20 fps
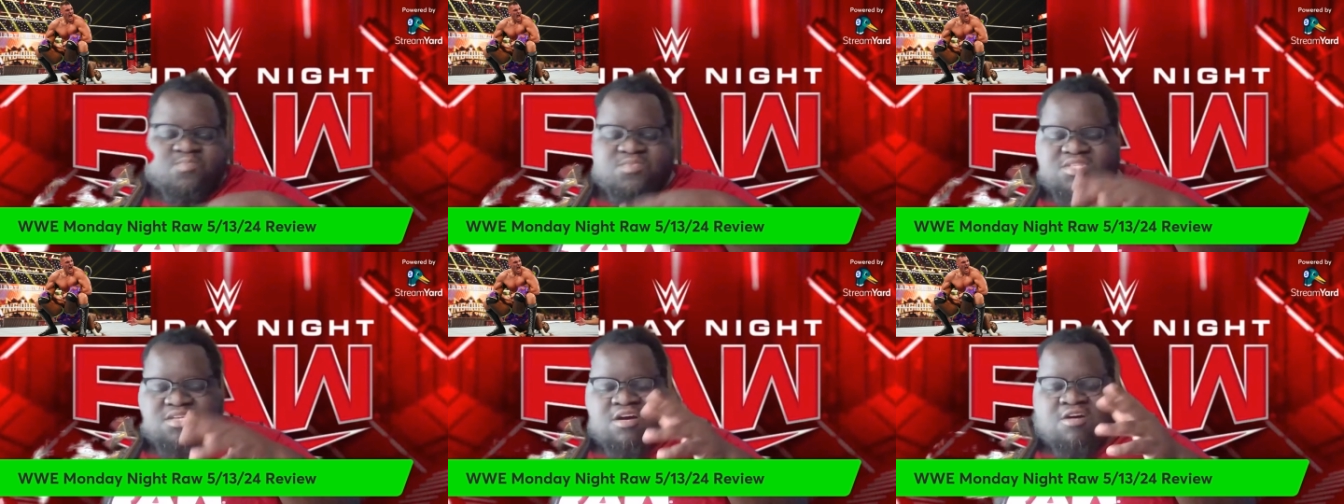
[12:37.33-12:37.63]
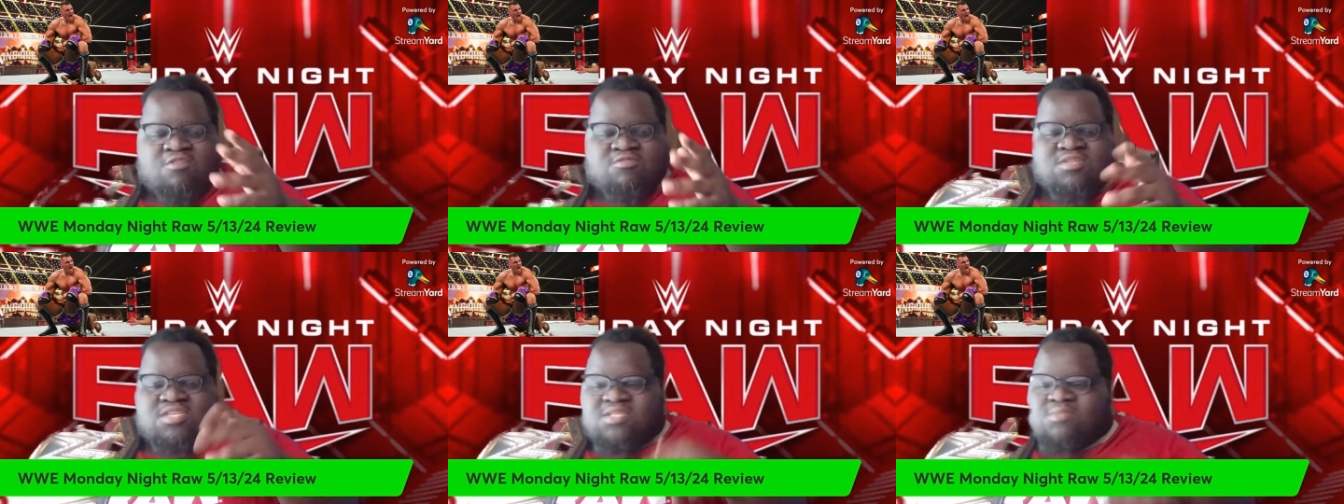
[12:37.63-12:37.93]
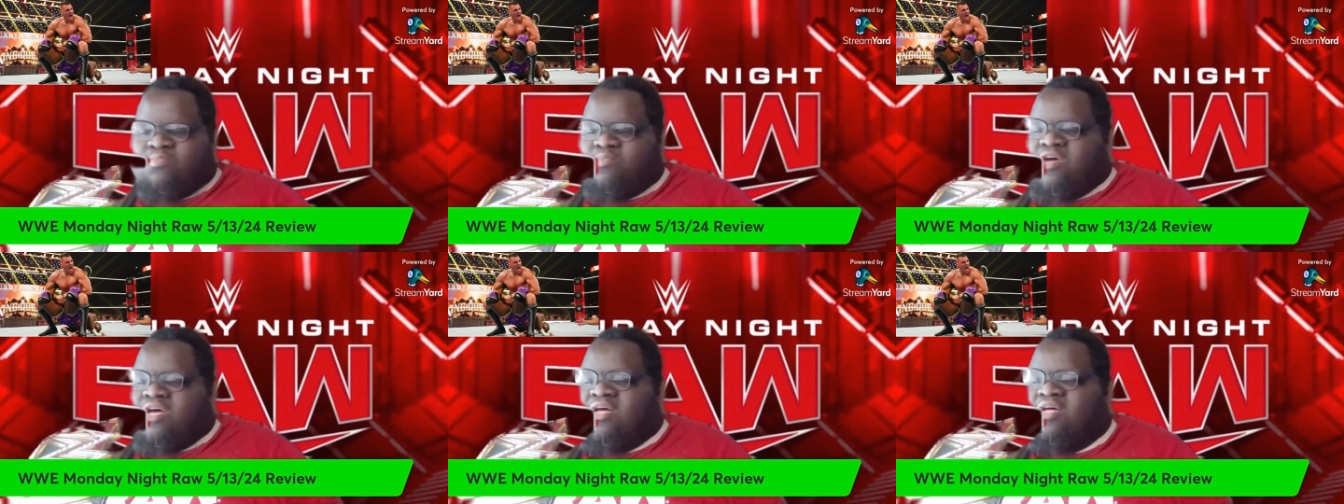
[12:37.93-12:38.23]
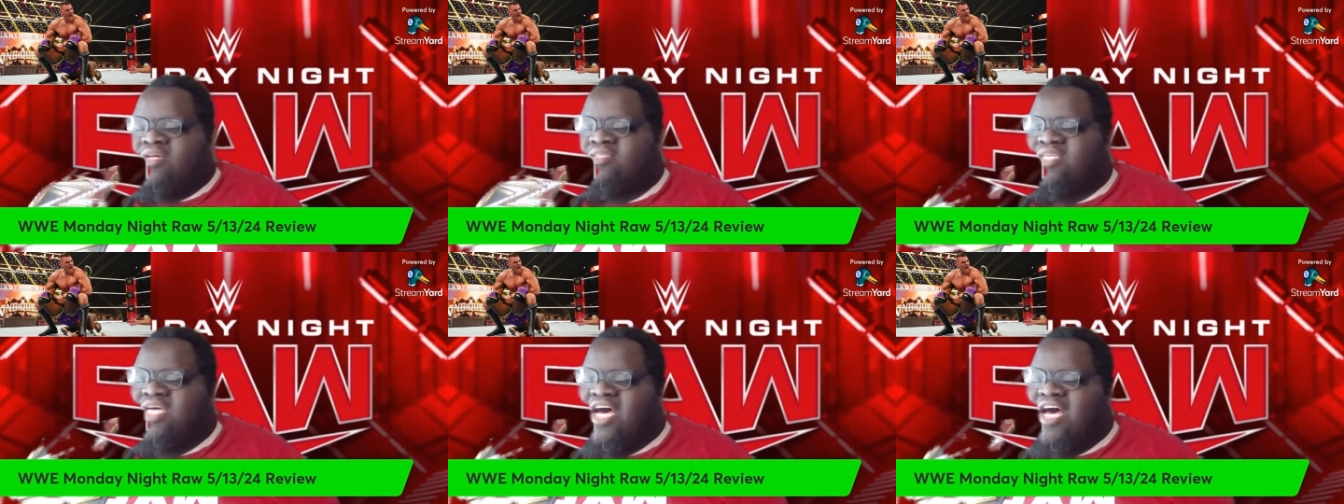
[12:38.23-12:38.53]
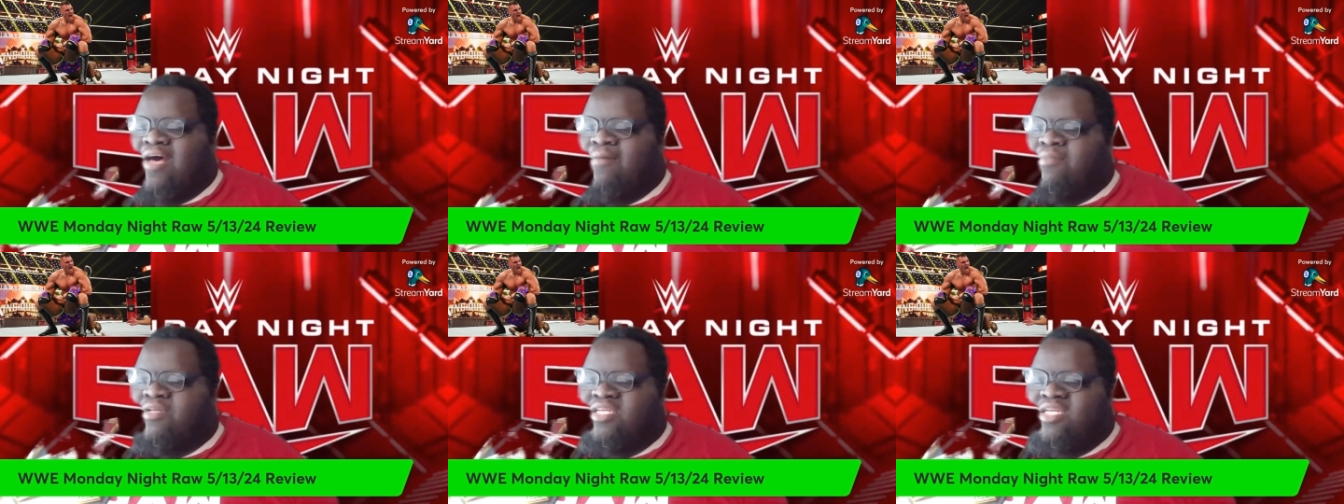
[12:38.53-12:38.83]
only
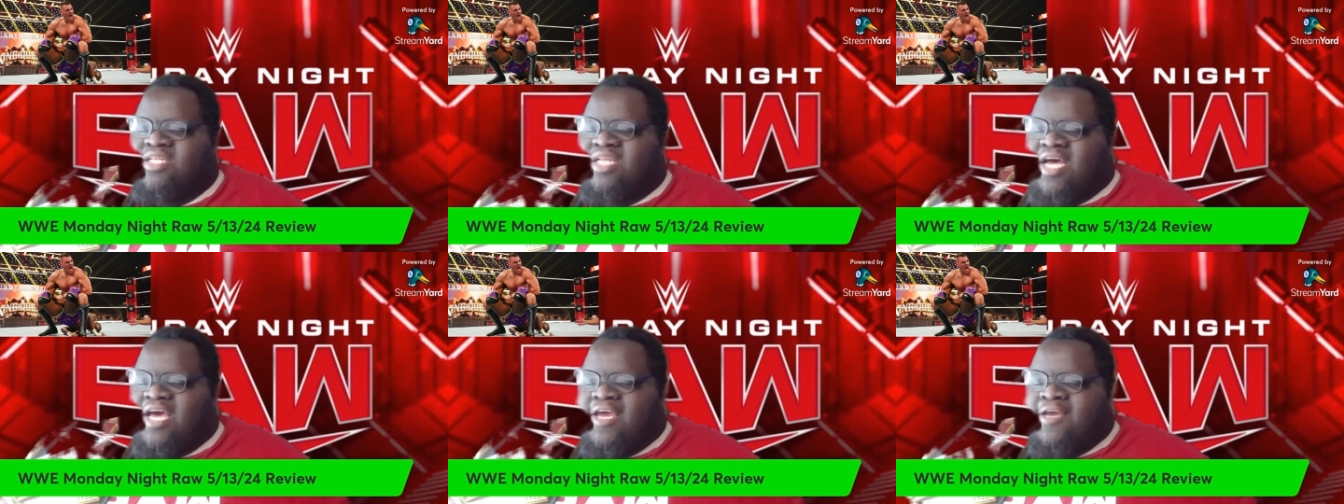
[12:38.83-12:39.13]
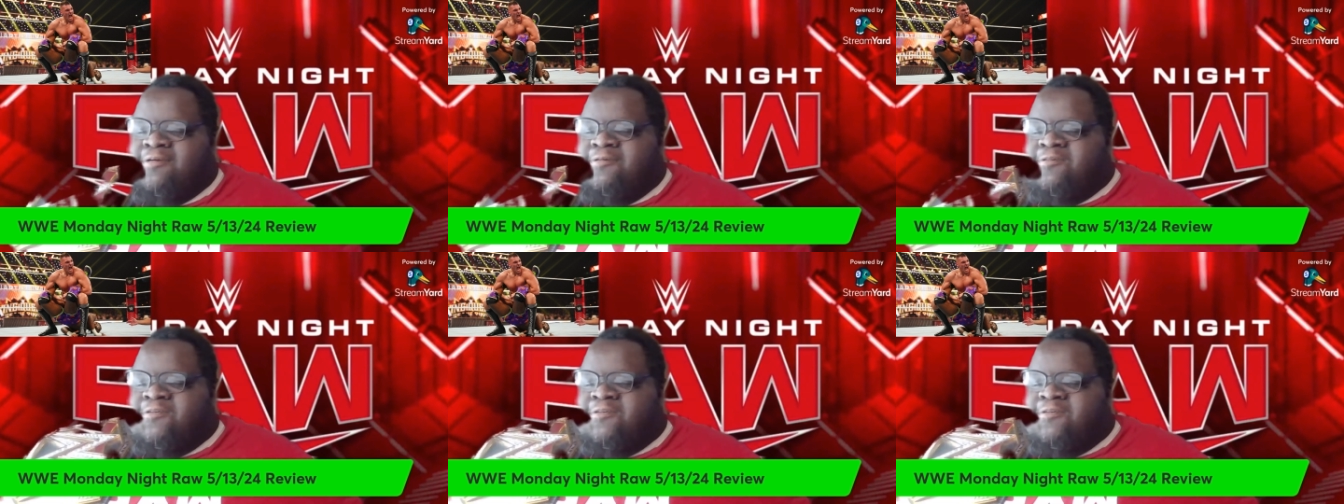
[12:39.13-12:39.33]
time on the night.